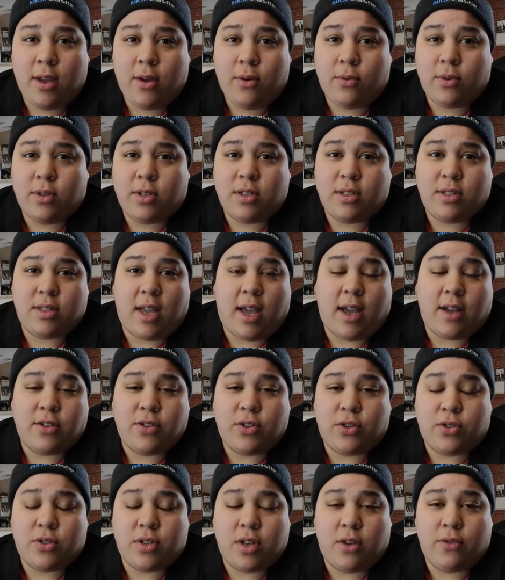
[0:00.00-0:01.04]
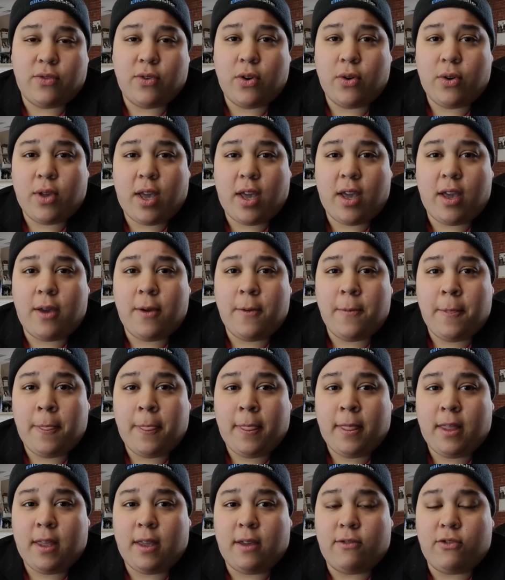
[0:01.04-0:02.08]
which is to ask yourself, okay,
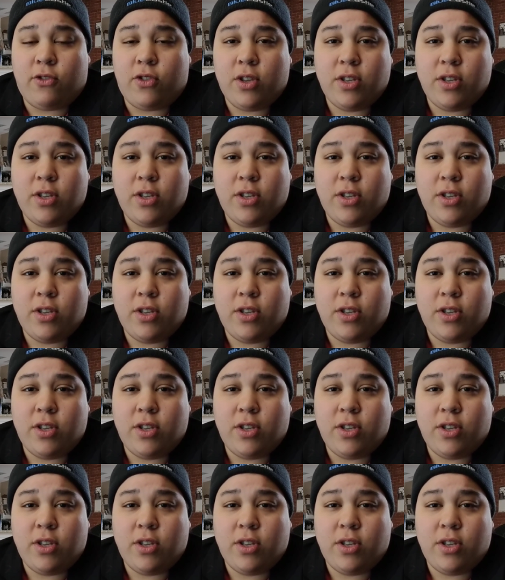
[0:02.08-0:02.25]
if